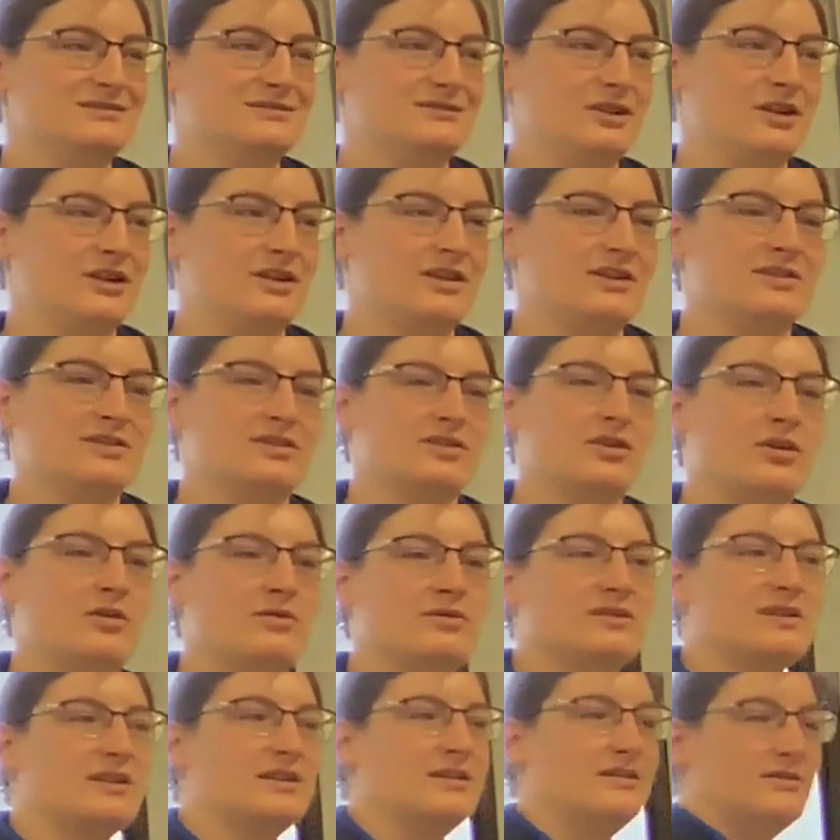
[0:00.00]
Right, because the
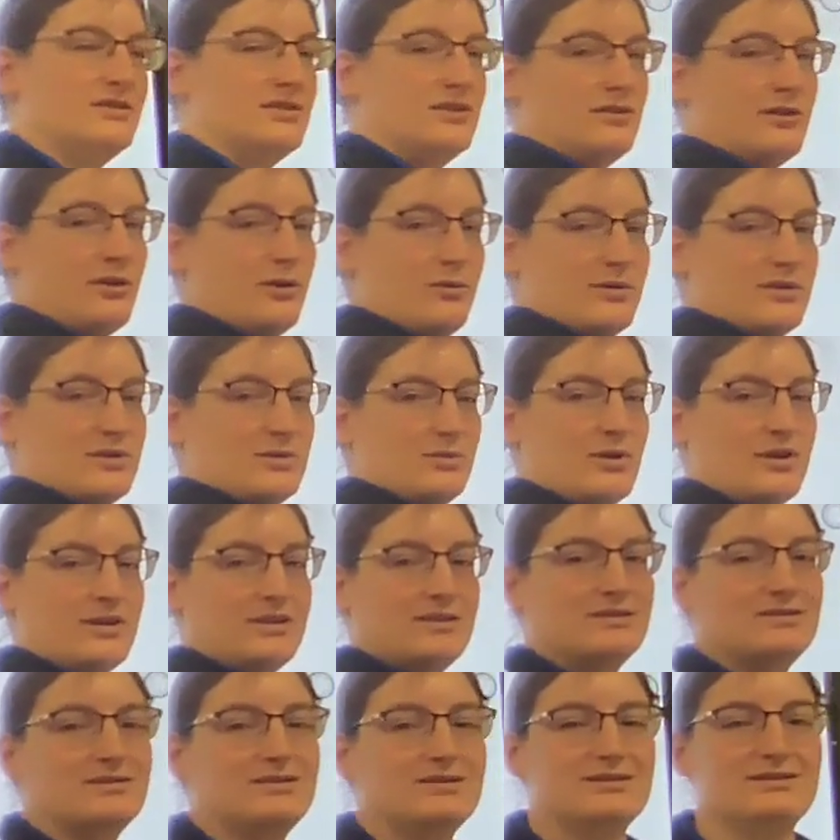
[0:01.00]
cosine of 0 is
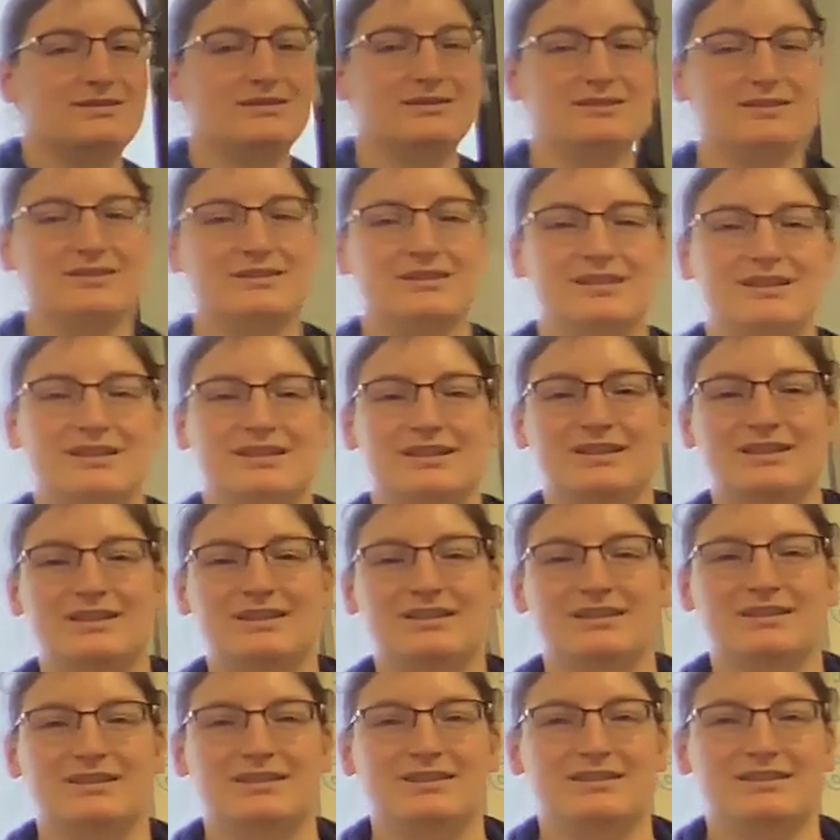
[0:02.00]
1.
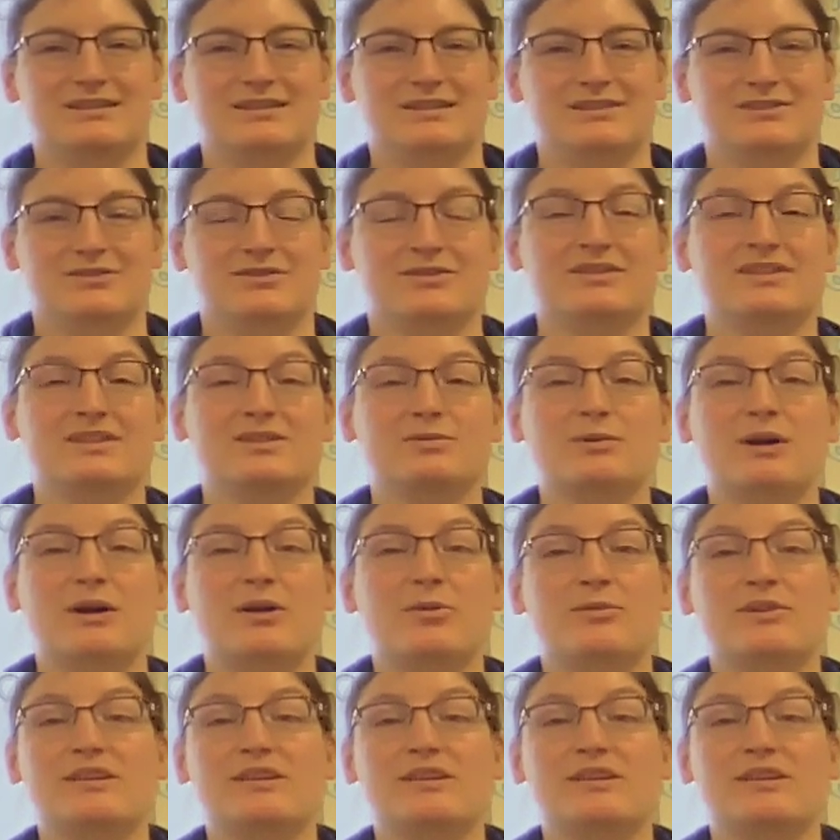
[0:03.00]
So this is why